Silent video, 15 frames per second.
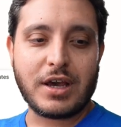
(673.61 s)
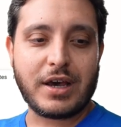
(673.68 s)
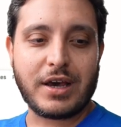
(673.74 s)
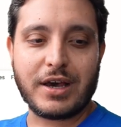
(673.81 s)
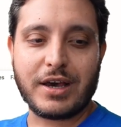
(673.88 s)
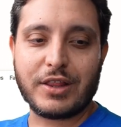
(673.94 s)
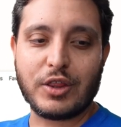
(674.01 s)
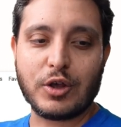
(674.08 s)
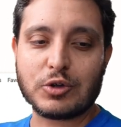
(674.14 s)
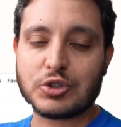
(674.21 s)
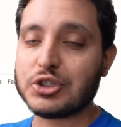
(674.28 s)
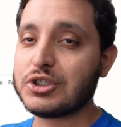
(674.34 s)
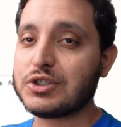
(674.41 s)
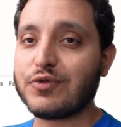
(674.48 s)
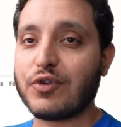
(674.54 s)

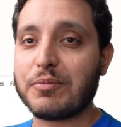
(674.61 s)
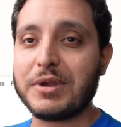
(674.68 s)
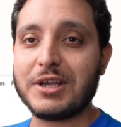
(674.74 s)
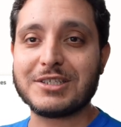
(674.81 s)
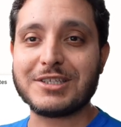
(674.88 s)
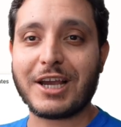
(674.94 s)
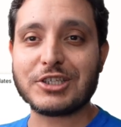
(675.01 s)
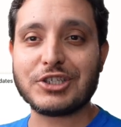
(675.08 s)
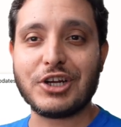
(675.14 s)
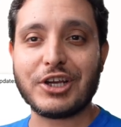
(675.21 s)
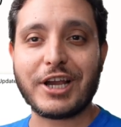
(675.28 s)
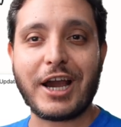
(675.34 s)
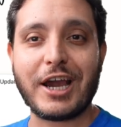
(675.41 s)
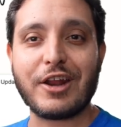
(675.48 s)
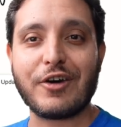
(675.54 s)
Notion for me is actually
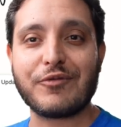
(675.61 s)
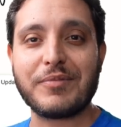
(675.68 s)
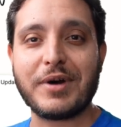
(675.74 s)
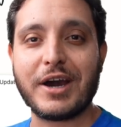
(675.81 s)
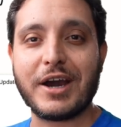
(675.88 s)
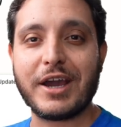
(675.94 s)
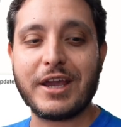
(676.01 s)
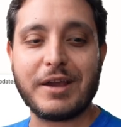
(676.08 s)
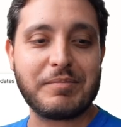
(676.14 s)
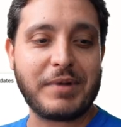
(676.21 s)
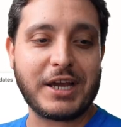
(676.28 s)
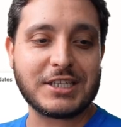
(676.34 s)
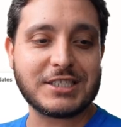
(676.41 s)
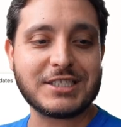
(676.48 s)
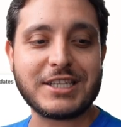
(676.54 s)
kind of
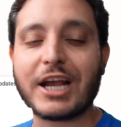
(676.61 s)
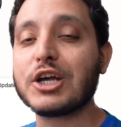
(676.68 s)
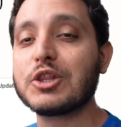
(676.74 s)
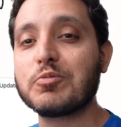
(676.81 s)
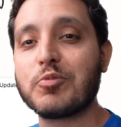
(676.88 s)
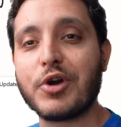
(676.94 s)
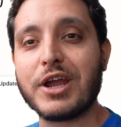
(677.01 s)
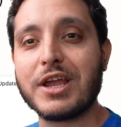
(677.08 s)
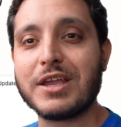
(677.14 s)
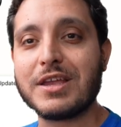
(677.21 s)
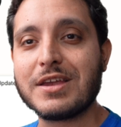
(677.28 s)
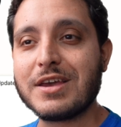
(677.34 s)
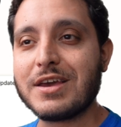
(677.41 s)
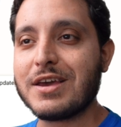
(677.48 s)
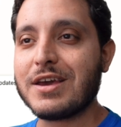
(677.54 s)
my second
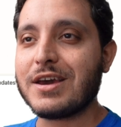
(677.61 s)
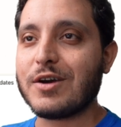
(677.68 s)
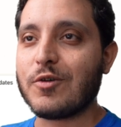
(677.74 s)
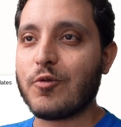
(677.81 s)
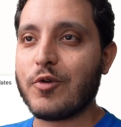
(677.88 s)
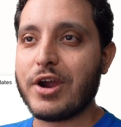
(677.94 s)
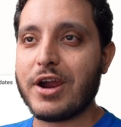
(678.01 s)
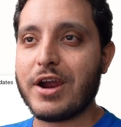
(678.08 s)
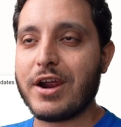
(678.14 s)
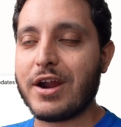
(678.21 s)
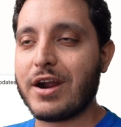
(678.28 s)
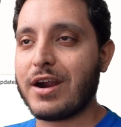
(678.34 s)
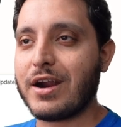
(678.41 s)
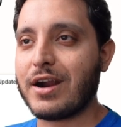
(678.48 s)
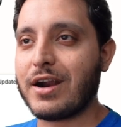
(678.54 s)
brain,
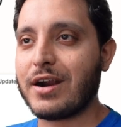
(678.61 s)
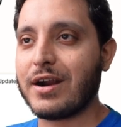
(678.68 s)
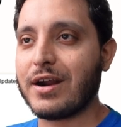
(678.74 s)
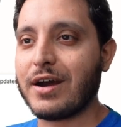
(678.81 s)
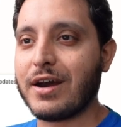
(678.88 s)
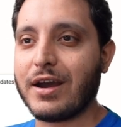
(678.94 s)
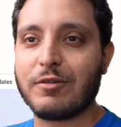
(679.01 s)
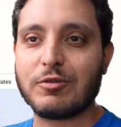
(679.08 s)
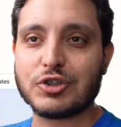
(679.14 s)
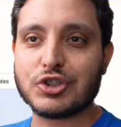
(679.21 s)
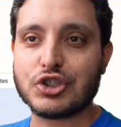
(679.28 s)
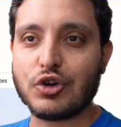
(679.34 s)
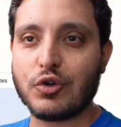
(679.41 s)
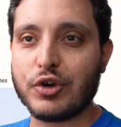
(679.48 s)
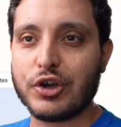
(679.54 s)
where I will
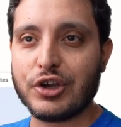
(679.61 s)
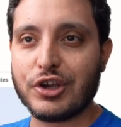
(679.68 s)
show you